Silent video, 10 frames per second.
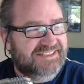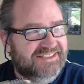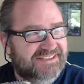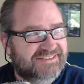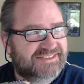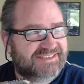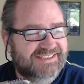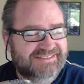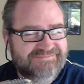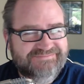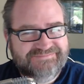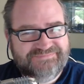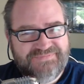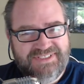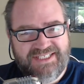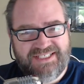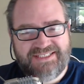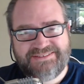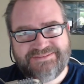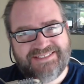Oh shit,
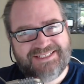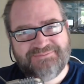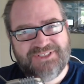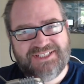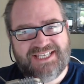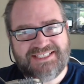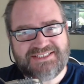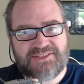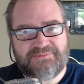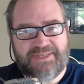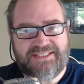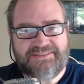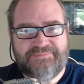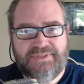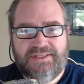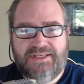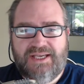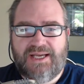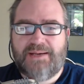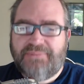I'm not an agile man,
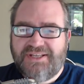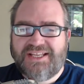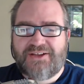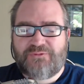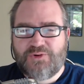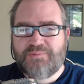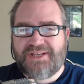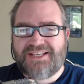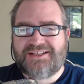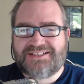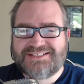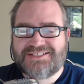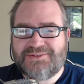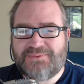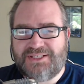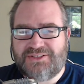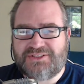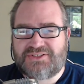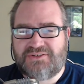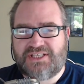but I feel better because of the weight
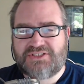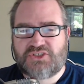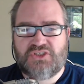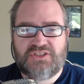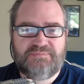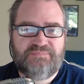loss, so that's good.